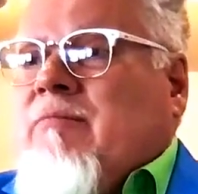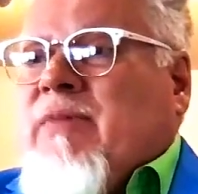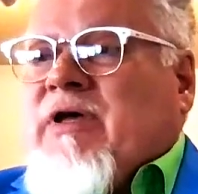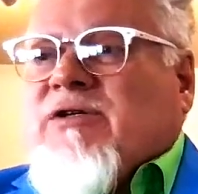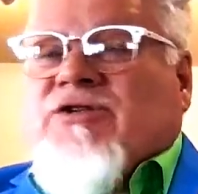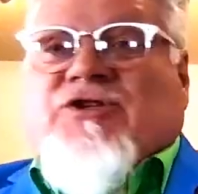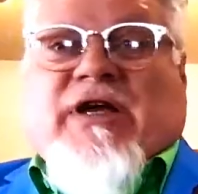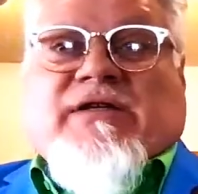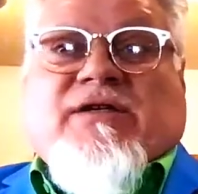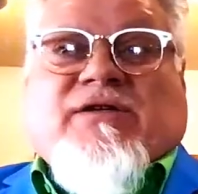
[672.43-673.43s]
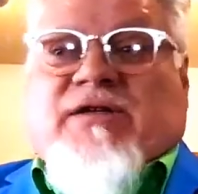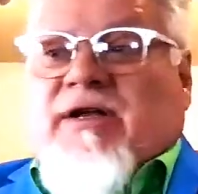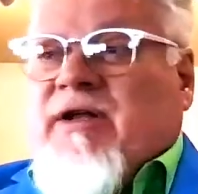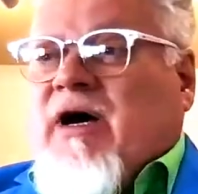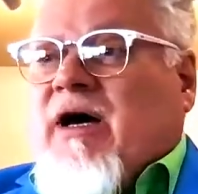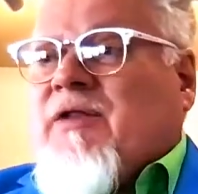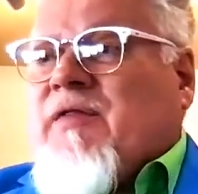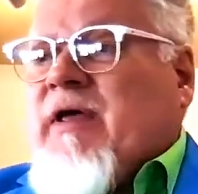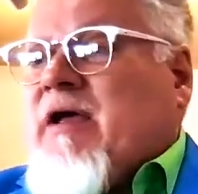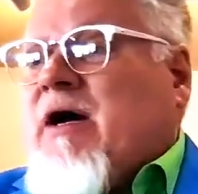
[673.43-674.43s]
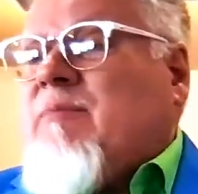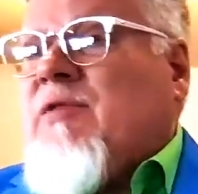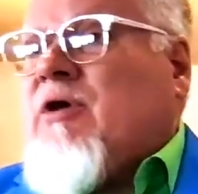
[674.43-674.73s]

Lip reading: because Jesus did not think up the